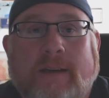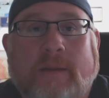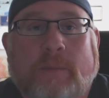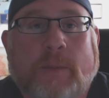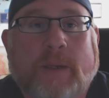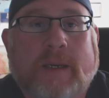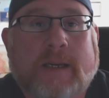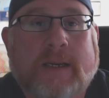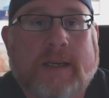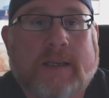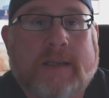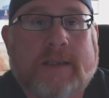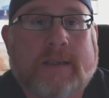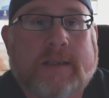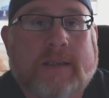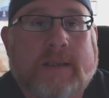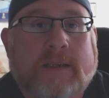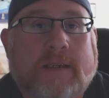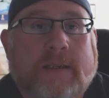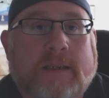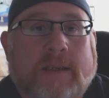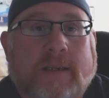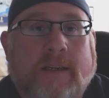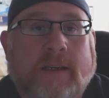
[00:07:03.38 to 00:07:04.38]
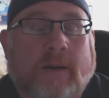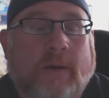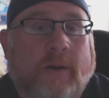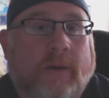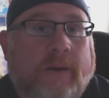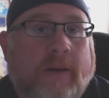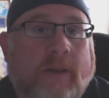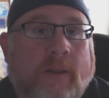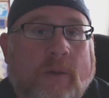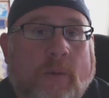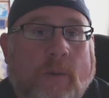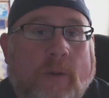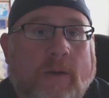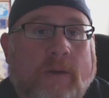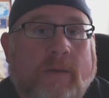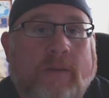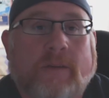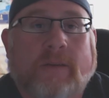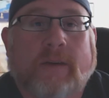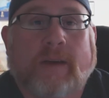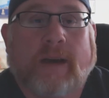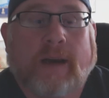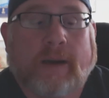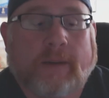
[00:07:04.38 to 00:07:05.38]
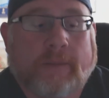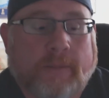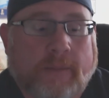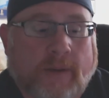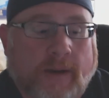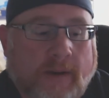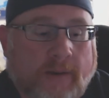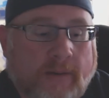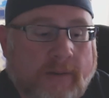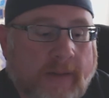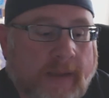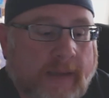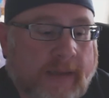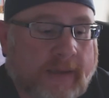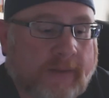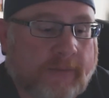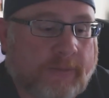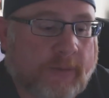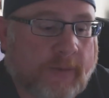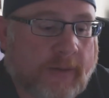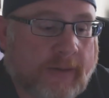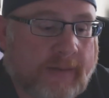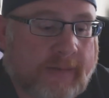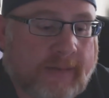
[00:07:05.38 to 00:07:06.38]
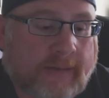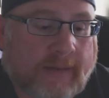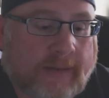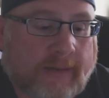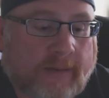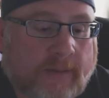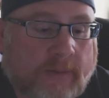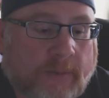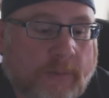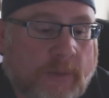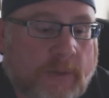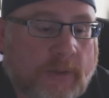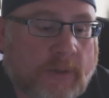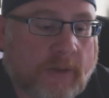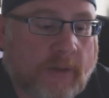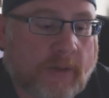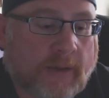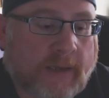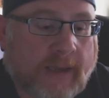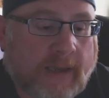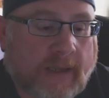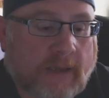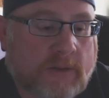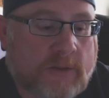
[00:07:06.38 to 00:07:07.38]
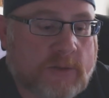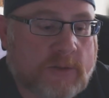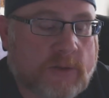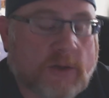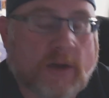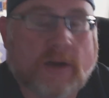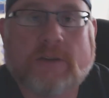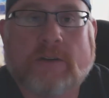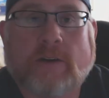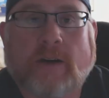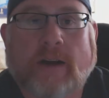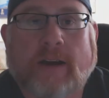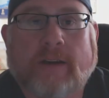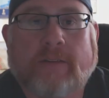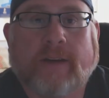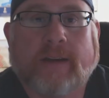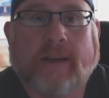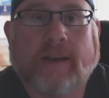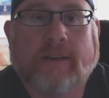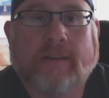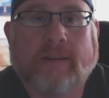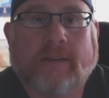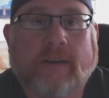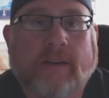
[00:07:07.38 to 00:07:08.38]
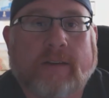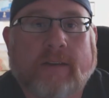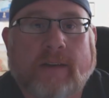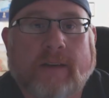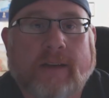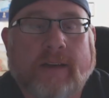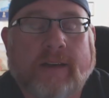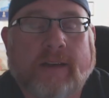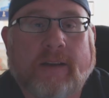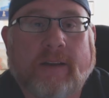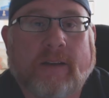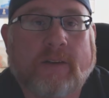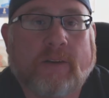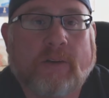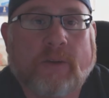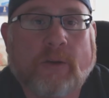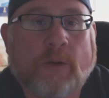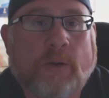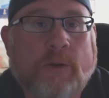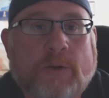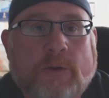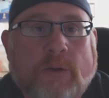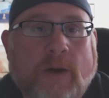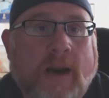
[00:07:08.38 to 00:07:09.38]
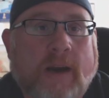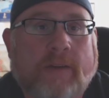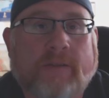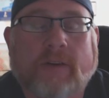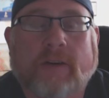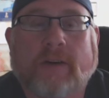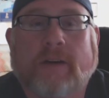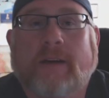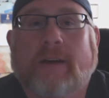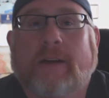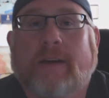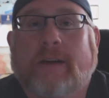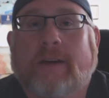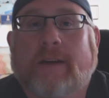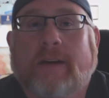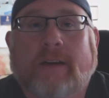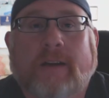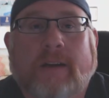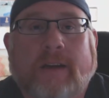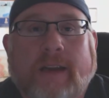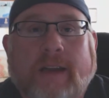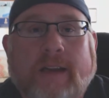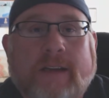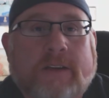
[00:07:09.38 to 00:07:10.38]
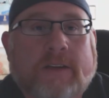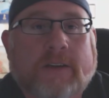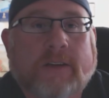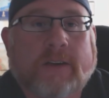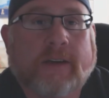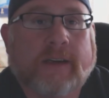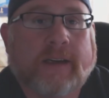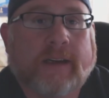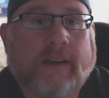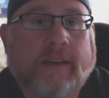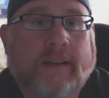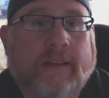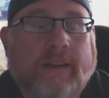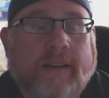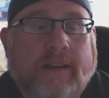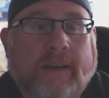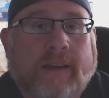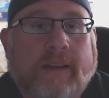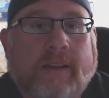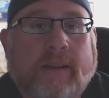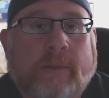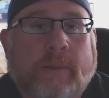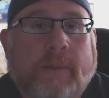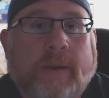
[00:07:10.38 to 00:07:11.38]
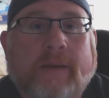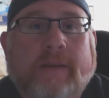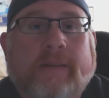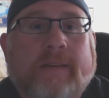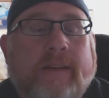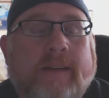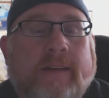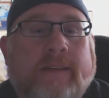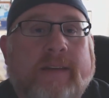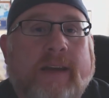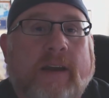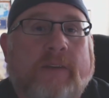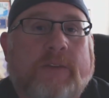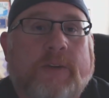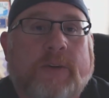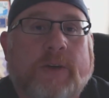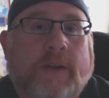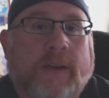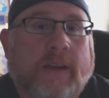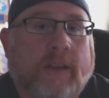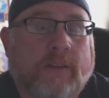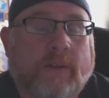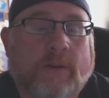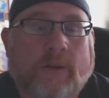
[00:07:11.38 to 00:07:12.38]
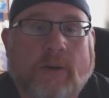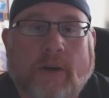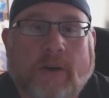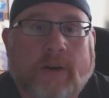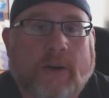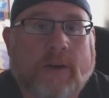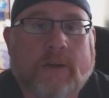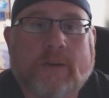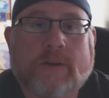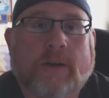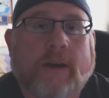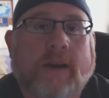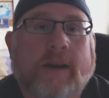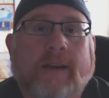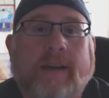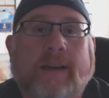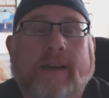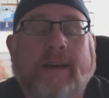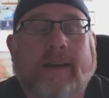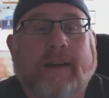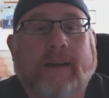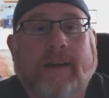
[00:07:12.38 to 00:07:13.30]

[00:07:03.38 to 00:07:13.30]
because, in other words, like for instance, when you look at truck driving as a new driver entering the business after you get through all your training,